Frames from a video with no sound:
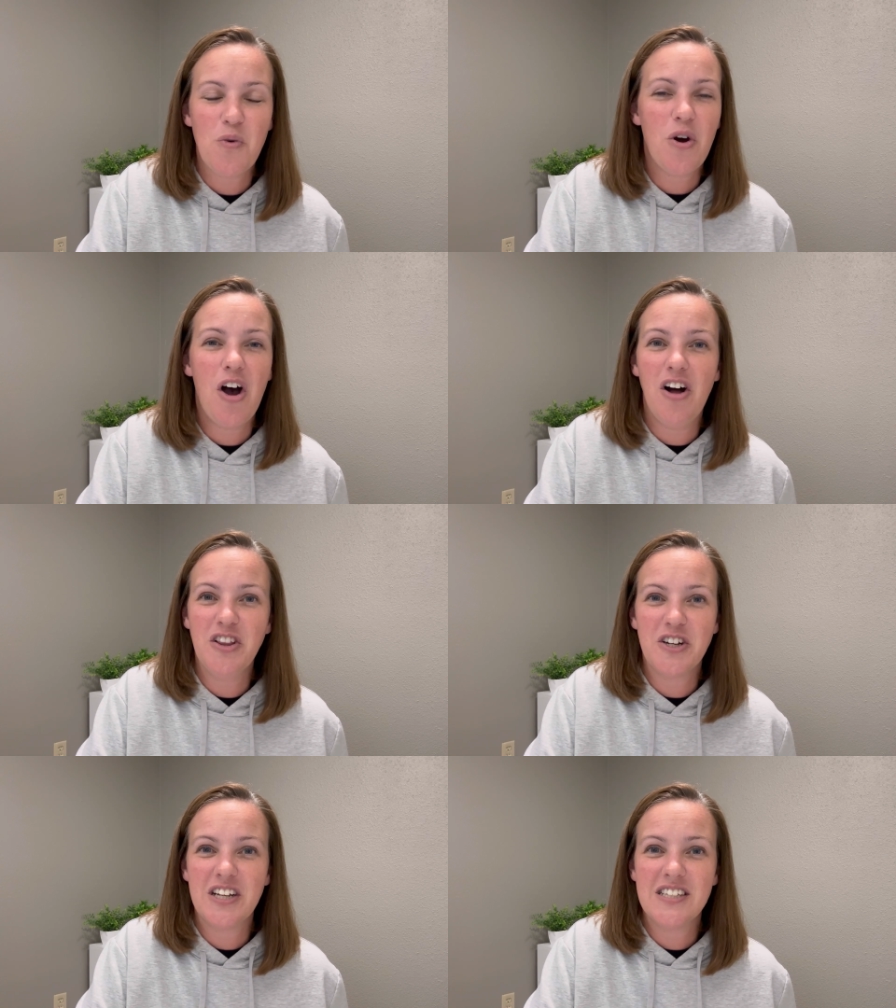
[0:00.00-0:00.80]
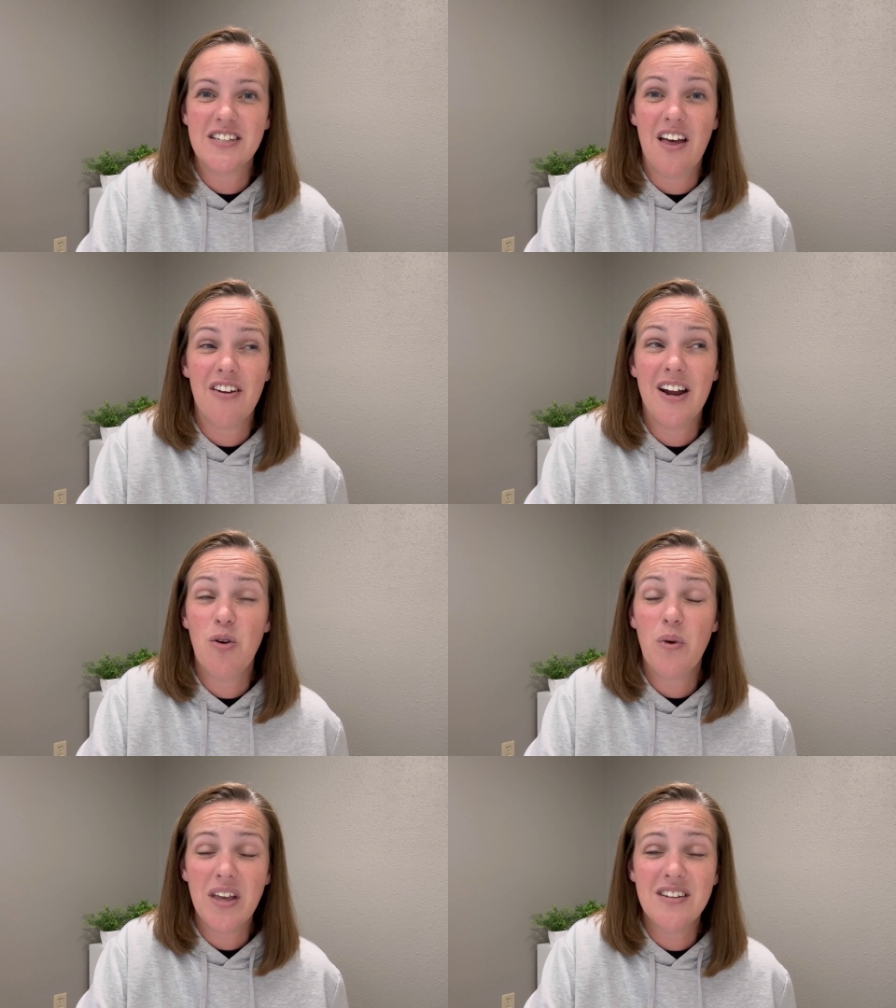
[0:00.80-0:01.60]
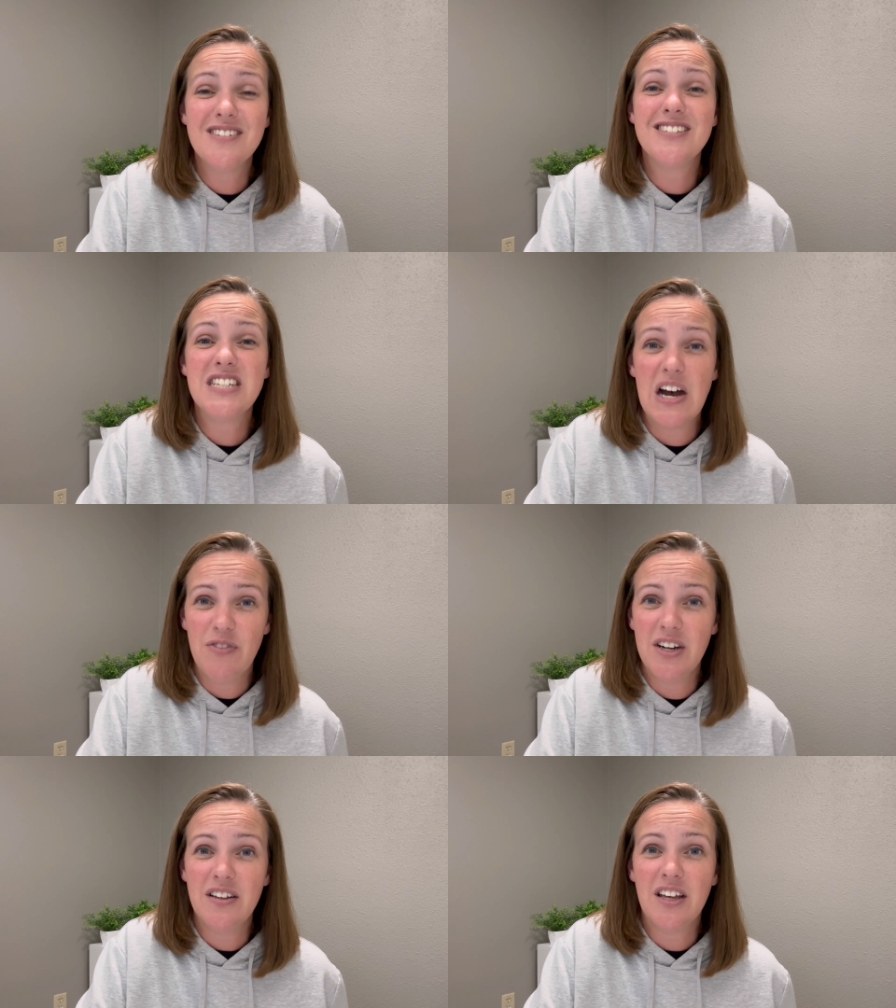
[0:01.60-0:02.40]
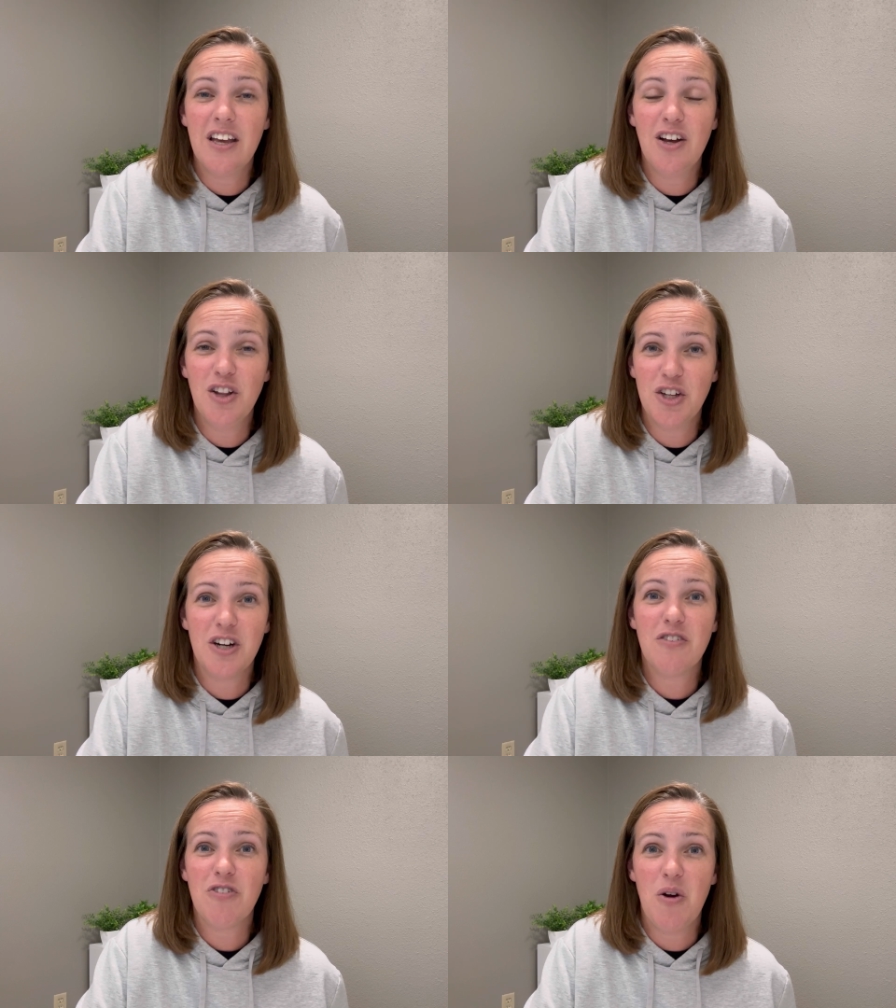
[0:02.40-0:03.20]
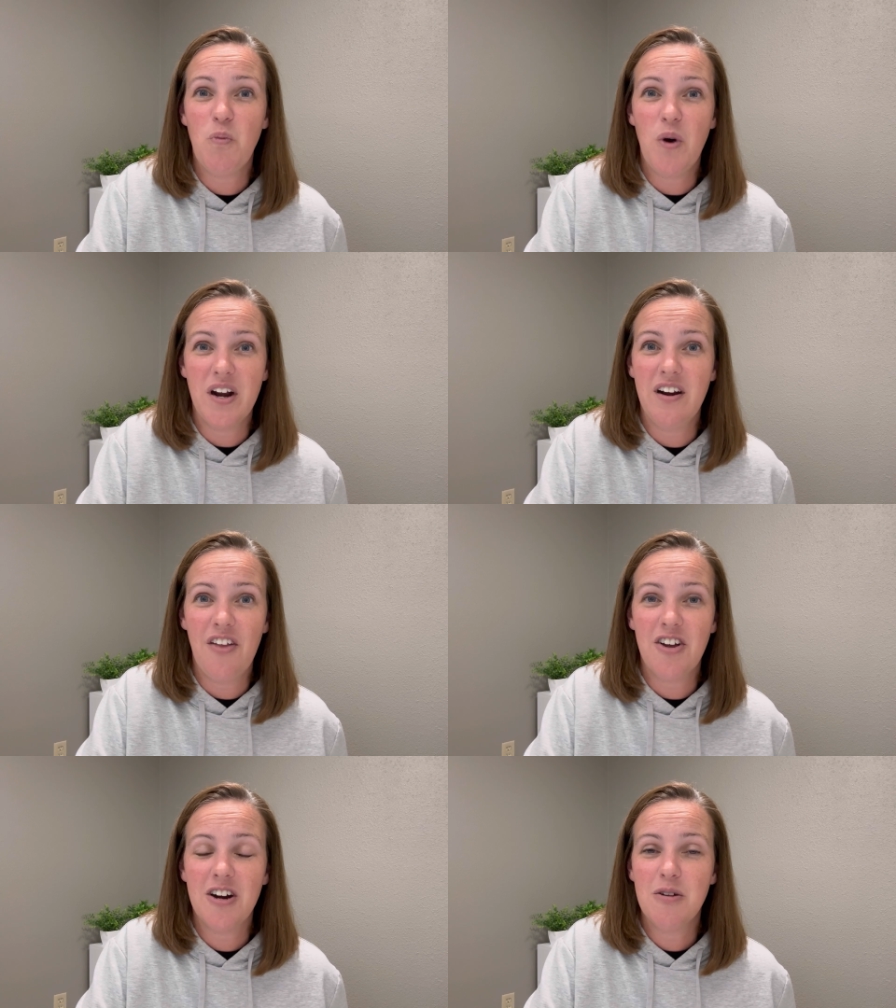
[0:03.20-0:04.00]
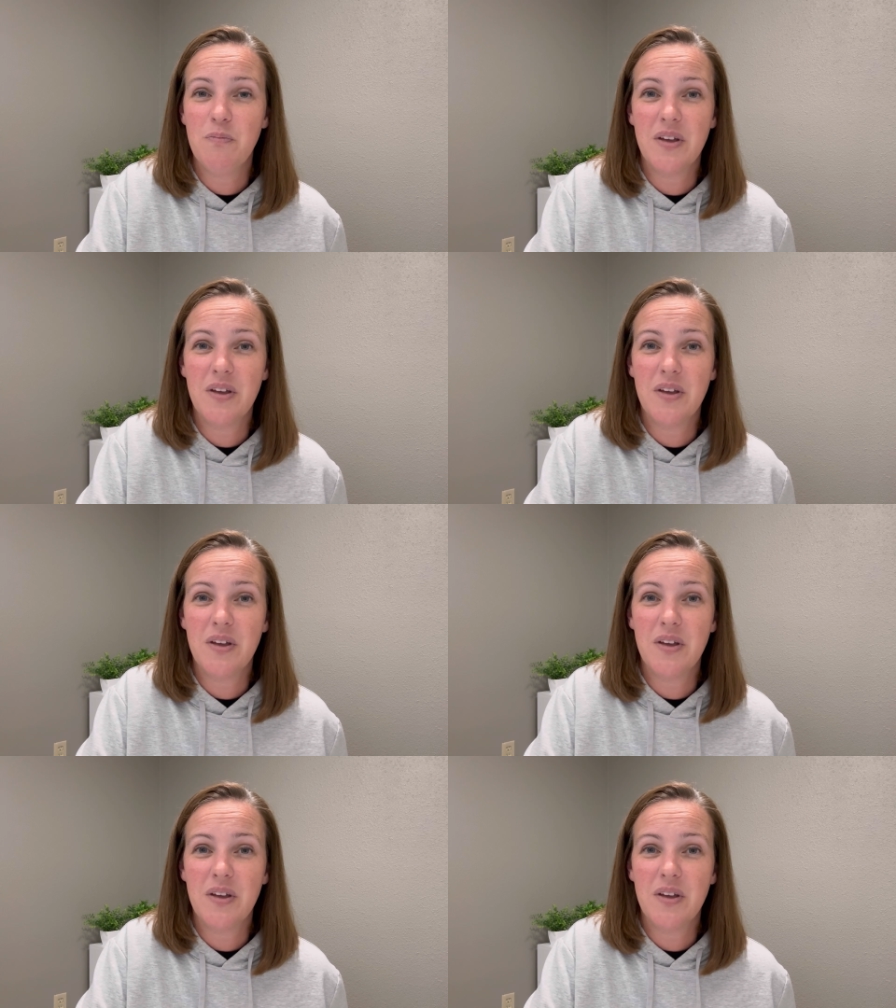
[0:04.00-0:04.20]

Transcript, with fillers: We're all learning together, and we can definitely learn from one another,